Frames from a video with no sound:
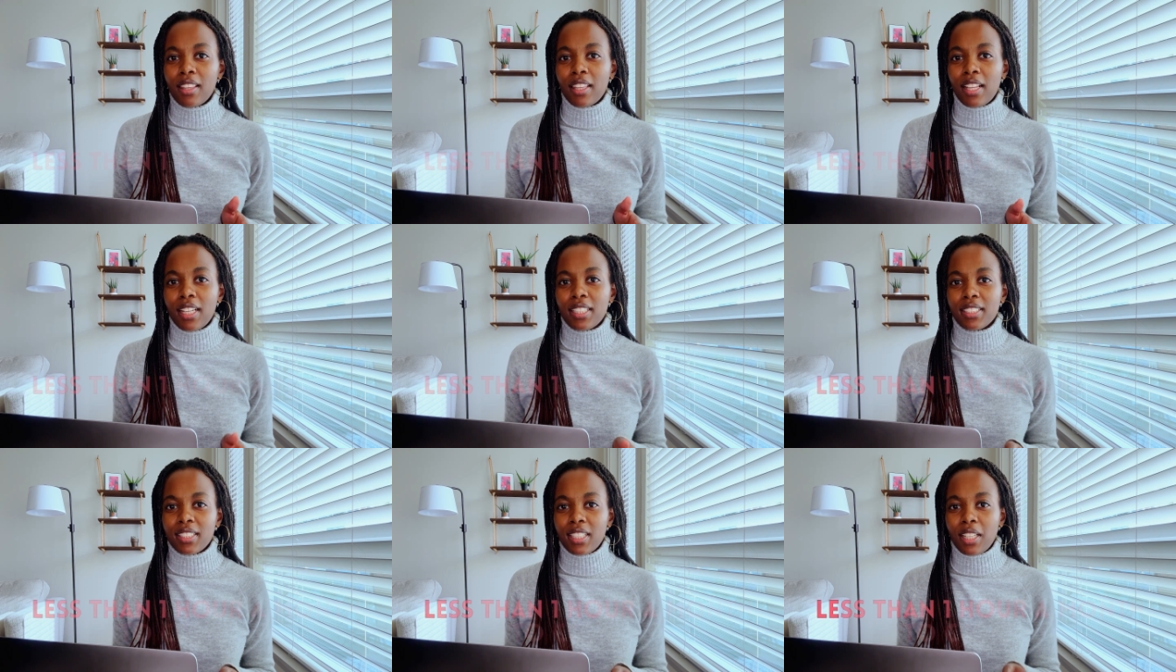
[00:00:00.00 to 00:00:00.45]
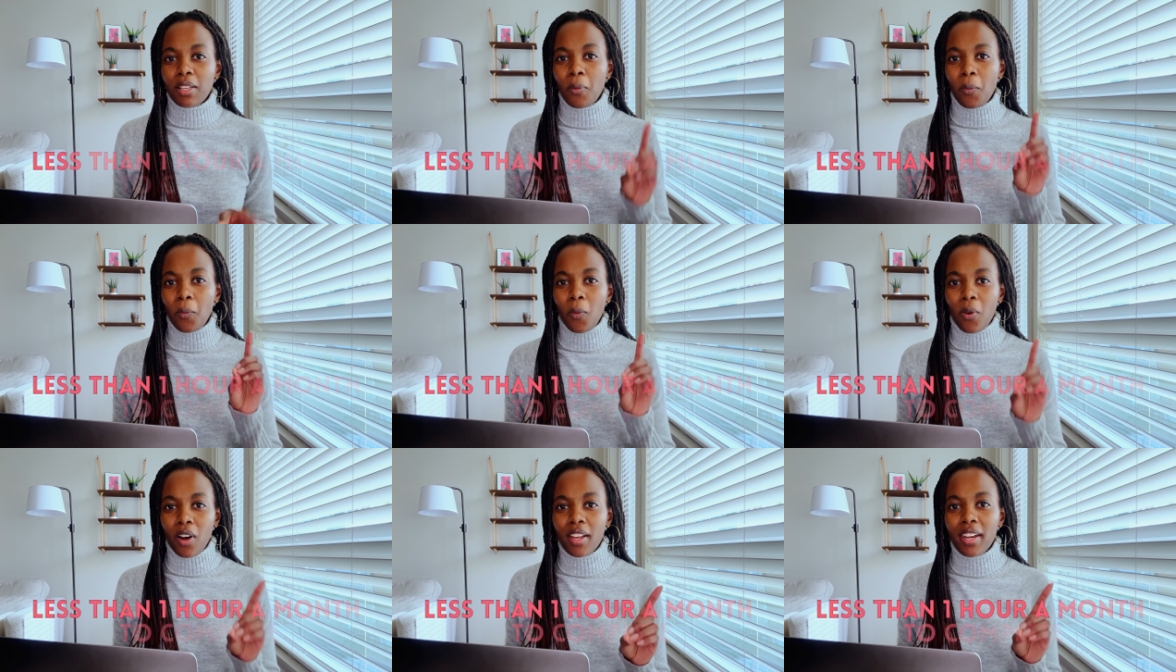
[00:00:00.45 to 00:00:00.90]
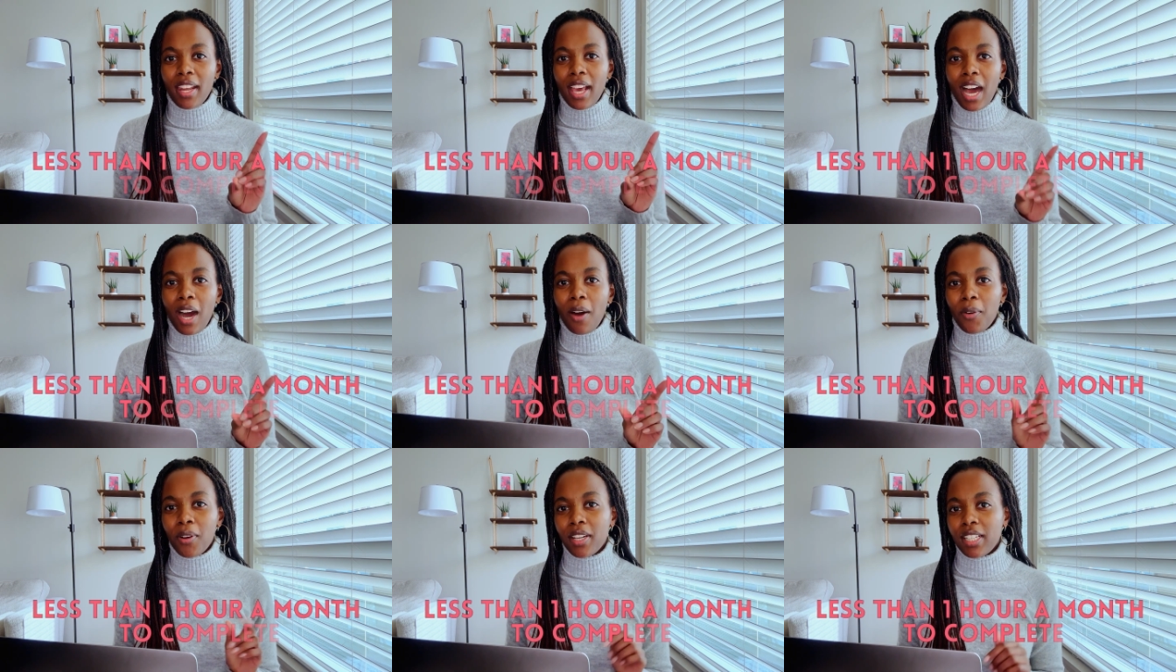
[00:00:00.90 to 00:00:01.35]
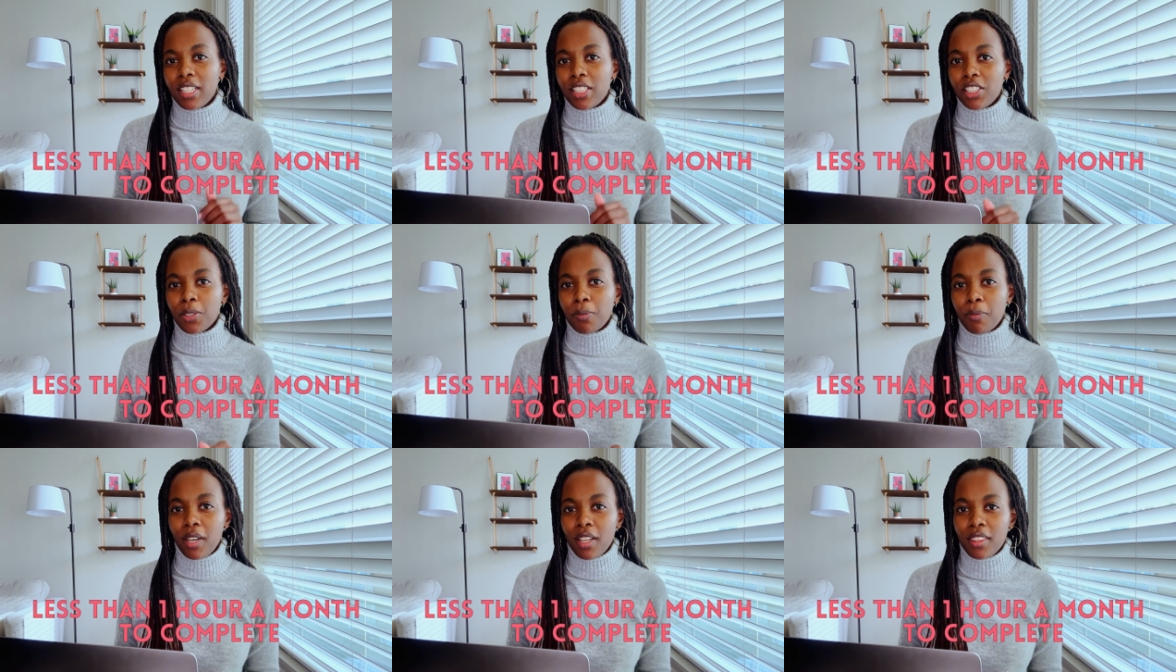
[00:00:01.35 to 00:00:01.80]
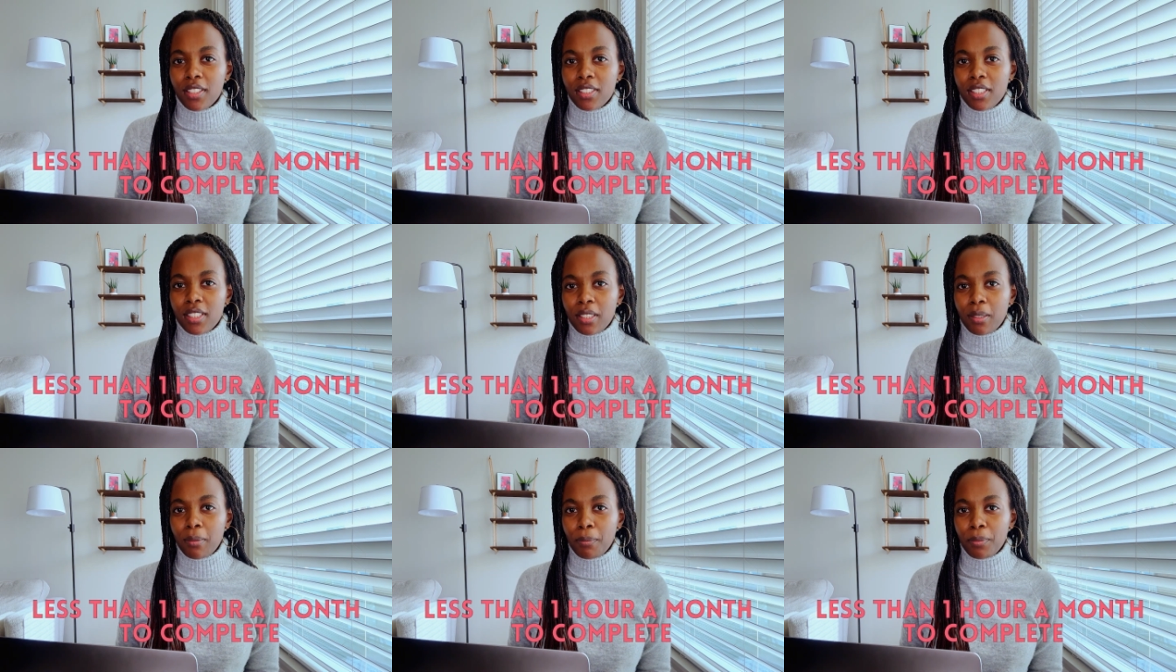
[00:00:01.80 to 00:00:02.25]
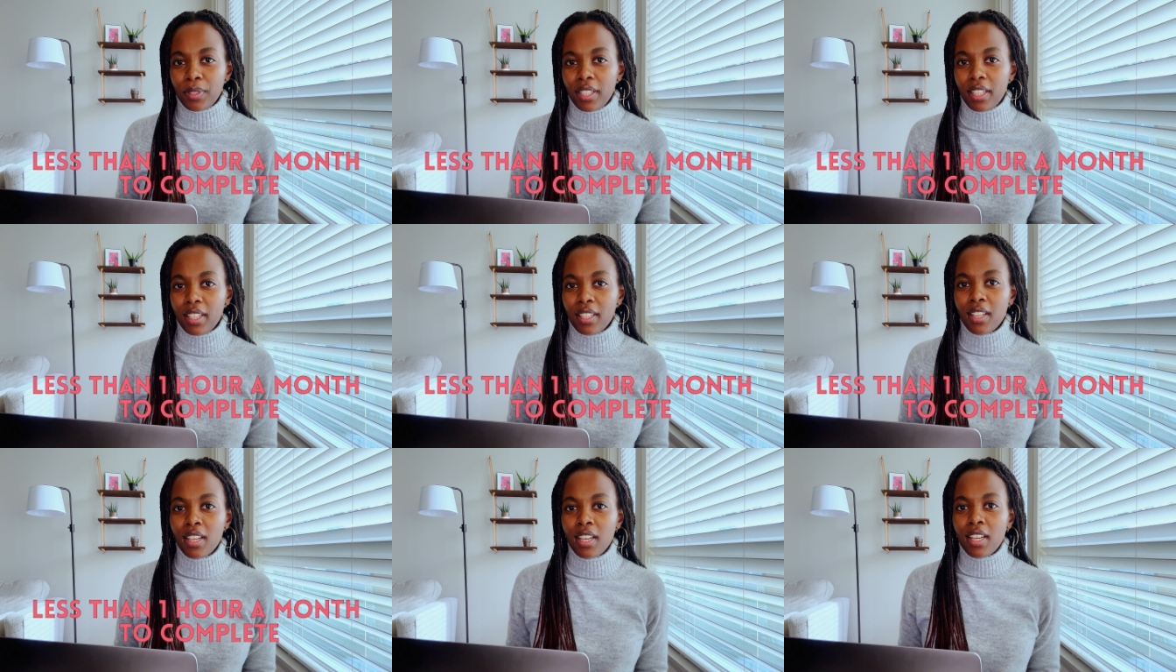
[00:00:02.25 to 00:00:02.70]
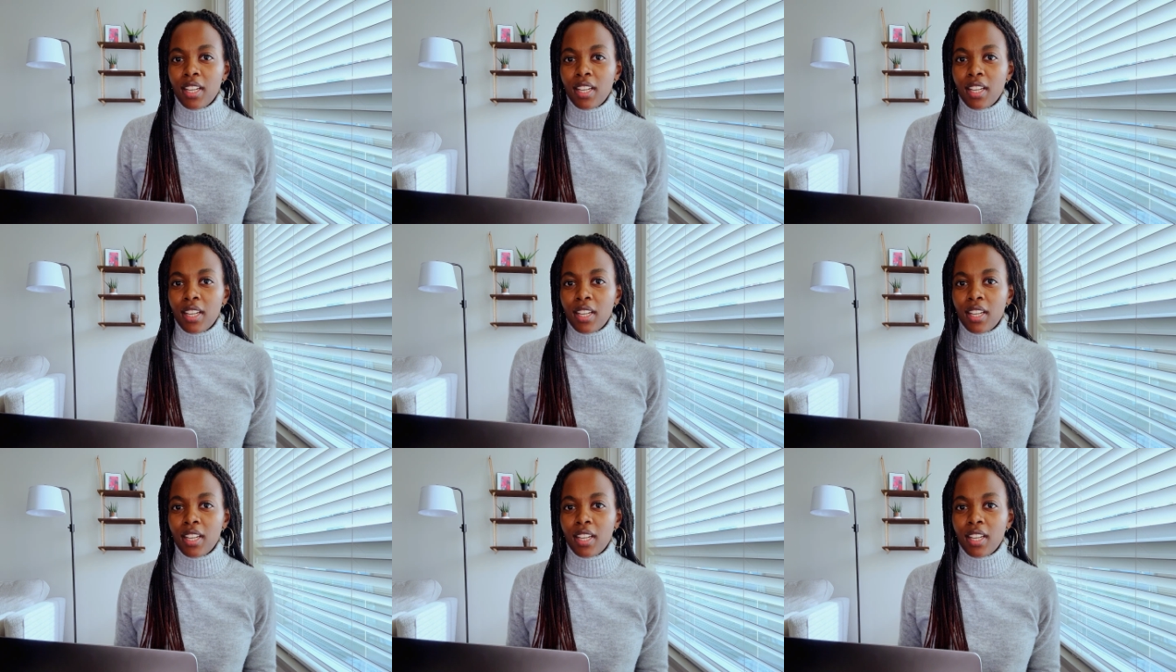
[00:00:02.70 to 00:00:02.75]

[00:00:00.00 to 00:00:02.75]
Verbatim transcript: less than one hour each month to complete.